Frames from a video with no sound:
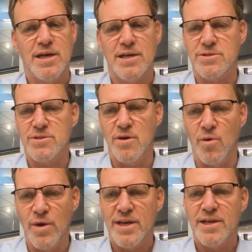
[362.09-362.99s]
And
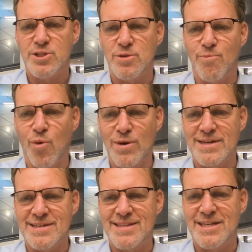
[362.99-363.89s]
so it's
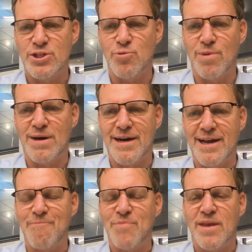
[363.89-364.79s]
important that you
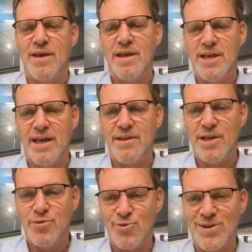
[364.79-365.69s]
buy e-
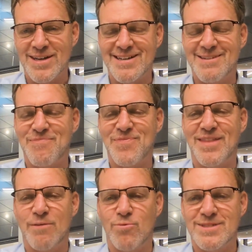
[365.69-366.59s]
Ethernet
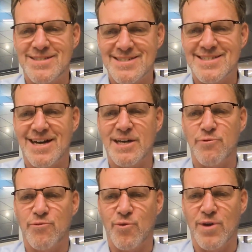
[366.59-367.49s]
that was
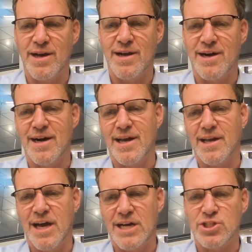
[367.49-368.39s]
designed for AI
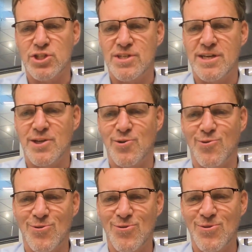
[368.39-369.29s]
and not just take
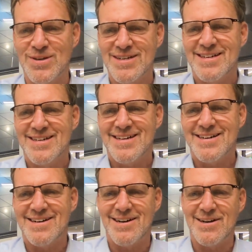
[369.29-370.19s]
your old,
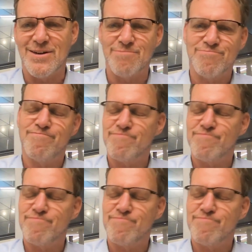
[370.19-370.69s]
uh,